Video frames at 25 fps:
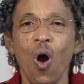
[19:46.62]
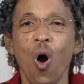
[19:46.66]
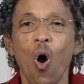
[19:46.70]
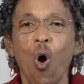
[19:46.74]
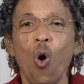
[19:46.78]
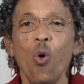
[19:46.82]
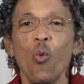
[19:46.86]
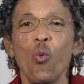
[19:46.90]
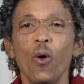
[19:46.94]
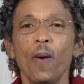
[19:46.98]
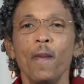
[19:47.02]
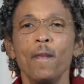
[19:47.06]

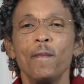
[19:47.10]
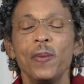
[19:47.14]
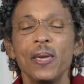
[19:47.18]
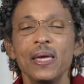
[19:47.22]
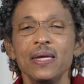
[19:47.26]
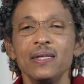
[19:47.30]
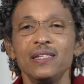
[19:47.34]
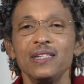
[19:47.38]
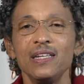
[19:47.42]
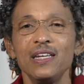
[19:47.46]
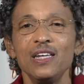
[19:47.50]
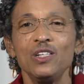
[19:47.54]
or we're
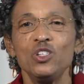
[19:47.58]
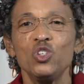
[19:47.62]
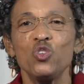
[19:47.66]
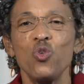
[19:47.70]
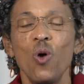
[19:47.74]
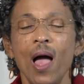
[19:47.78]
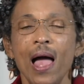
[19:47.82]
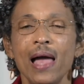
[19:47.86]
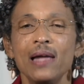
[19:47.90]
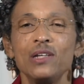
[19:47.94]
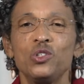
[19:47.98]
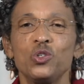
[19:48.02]
busy
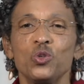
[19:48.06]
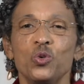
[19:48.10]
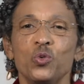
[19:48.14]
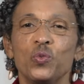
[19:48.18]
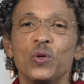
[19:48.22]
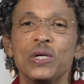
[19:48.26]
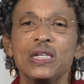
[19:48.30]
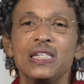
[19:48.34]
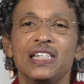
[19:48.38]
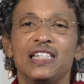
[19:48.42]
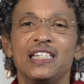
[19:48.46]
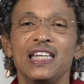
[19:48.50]
trying to
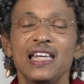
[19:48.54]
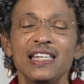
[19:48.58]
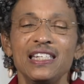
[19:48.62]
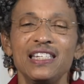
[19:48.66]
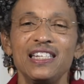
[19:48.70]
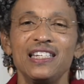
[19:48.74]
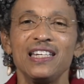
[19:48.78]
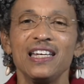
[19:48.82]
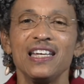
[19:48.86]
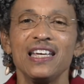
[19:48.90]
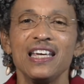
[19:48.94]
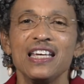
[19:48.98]

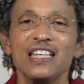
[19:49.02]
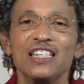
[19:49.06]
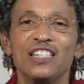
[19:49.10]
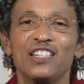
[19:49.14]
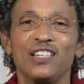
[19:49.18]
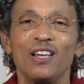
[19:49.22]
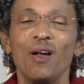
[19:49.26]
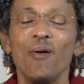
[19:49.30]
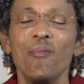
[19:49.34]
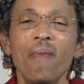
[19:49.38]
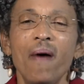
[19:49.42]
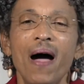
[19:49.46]
resist
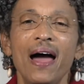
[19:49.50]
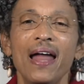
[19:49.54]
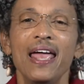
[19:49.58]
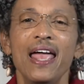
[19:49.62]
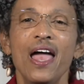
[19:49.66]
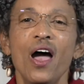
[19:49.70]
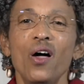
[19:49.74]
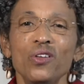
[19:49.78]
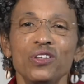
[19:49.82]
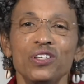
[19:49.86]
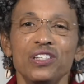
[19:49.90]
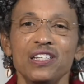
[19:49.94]

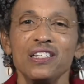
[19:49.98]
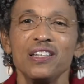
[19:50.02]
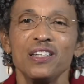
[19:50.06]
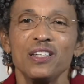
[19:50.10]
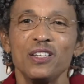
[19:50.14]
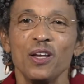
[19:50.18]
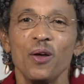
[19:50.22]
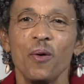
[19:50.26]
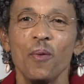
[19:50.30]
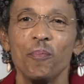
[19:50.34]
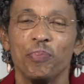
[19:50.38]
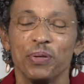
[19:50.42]
somebody
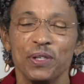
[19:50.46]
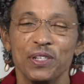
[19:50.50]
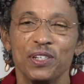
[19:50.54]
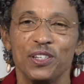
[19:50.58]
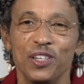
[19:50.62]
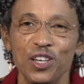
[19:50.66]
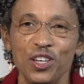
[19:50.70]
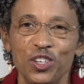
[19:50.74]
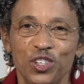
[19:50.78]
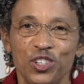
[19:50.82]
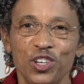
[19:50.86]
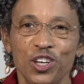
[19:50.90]
else's
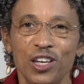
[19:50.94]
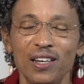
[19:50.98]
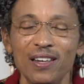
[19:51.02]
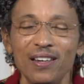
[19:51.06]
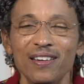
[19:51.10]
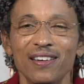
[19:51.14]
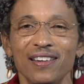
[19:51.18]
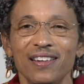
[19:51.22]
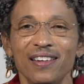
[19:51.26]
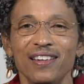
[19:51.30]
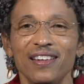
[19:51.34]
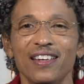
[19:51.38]
position
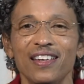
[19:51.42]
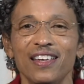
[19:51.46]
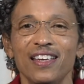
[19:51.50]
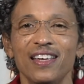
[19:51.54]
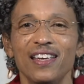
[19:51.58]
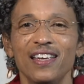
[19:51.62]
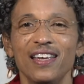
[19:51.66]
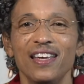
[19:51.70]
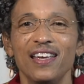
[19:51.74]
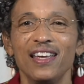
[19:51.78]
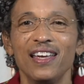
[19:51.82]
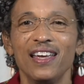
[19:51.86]

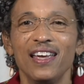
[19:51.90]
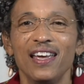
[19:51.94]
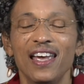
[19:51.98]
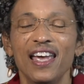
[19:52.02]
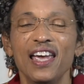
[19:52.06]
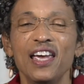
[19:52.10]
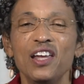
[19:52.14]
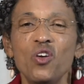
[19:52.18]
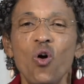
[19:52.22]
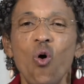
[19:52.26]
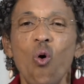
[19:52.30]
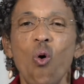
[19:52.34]

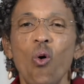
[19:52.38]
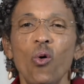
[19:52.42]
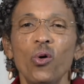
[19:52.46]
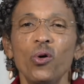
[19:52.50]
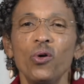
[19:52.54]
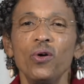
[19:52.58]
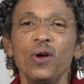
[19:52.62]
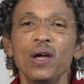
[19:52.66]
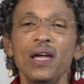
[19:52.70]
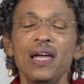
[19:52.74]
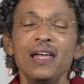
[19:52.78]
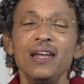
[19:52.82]
in
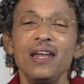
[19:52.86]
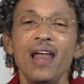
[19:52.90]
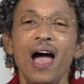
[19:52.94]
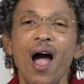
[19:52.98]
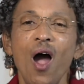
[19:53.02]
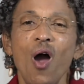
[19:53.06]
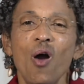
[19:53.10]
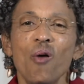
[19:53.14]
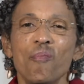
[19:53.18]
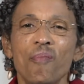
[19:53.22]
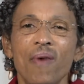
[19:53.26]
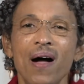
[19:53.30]
order in
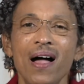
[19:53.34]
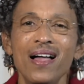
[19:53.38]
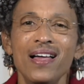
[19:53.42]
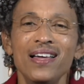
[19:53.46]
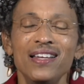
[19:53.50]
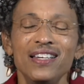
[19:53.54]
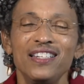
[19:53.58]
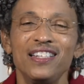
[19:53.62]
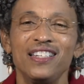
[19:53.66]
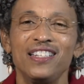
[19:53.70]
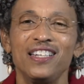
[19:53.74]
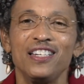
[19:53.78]
our
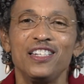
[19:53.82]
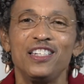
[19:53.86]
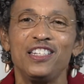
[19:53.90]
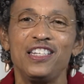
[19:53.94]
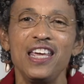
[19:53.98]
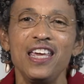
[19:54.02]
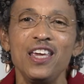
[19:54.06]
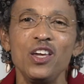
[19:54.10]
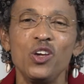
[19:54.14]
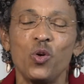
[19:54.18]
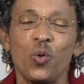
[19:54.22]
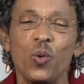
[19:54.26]
minds to
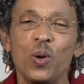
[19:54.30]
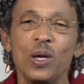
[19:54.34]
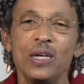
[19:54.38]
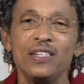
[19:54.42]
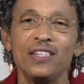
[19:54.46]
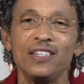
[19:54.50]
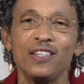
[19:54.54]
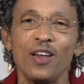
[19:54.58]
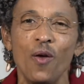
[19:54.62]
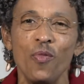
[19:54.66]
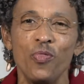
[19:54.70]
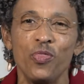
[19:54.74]

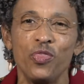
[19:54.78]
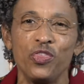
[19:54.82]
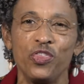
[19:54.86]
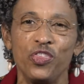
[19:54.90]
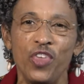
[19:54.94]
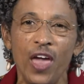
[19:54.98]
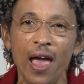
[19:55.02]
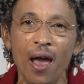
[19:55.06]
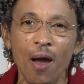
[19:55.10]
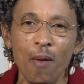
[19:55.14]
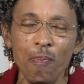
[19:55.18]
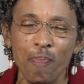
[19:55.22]
decrease
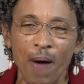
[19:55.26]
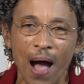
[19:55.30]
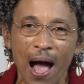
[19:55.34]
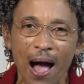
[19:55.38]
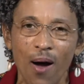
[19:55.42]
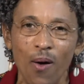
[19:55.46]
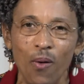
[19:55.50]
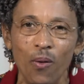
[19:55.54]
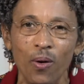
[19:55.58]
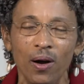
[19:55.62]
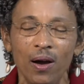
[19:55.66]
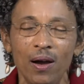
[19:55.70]
their
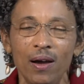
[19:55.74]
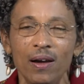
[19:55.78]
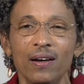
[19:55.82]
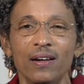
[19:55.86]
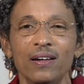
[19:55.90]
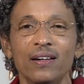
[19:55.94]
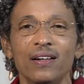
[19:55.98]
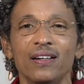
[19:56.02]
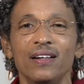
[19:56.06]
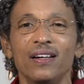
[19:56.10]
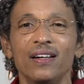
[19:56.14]
power.